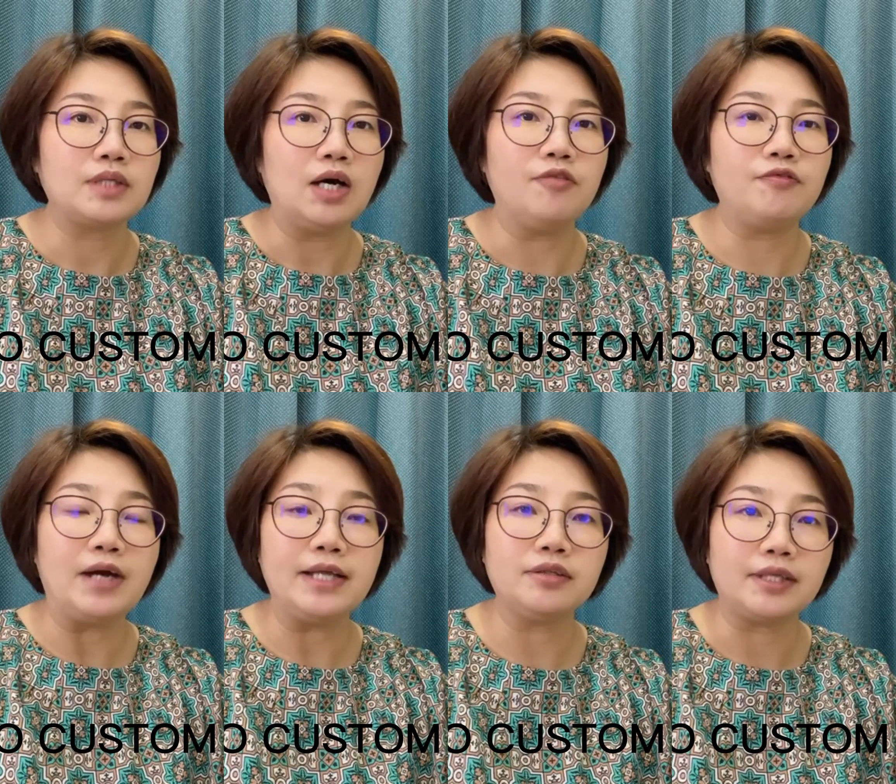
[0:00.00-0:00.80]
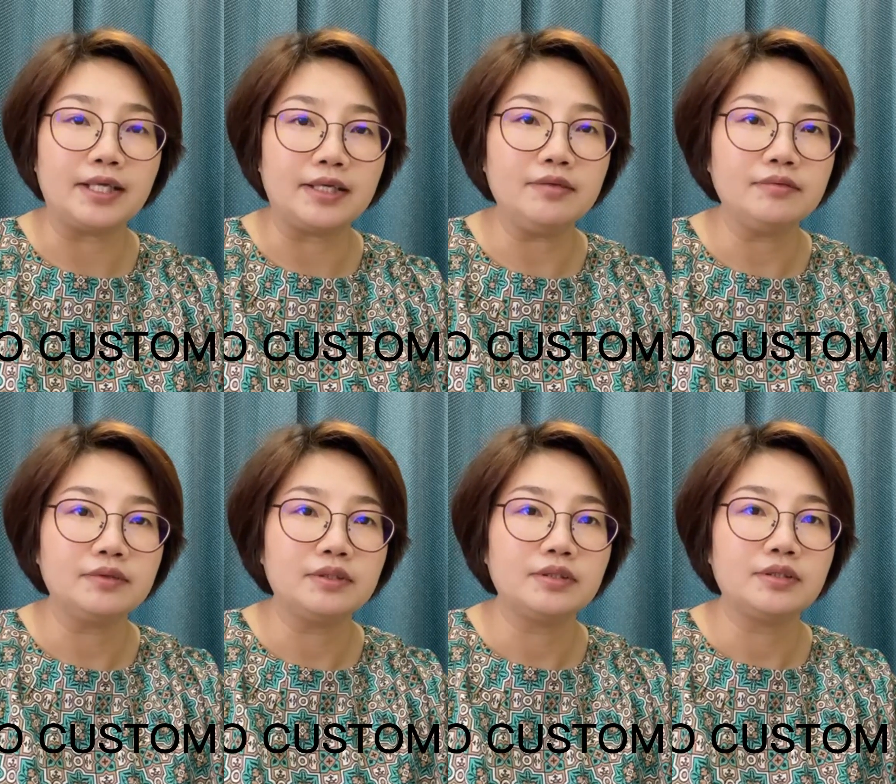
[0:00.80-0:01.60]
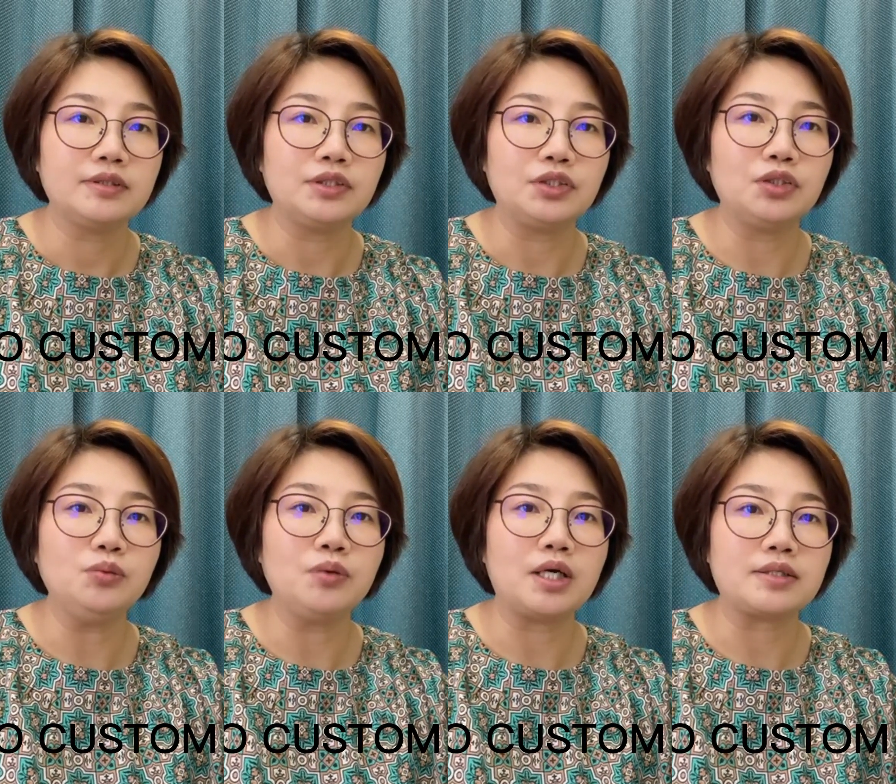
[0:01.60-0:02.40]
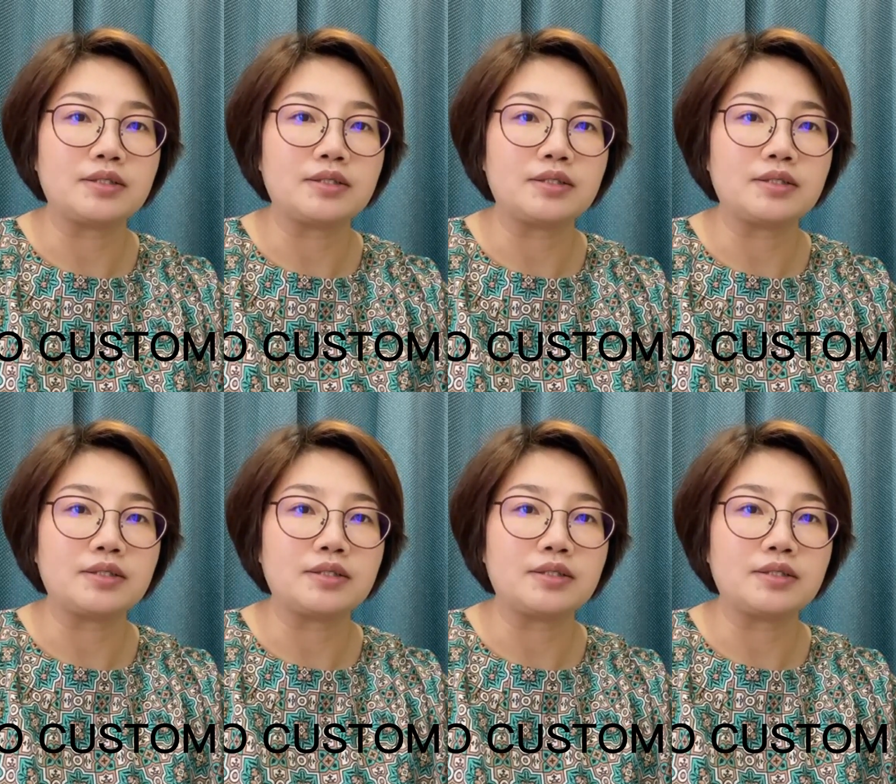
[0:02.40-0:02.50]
Finally, you will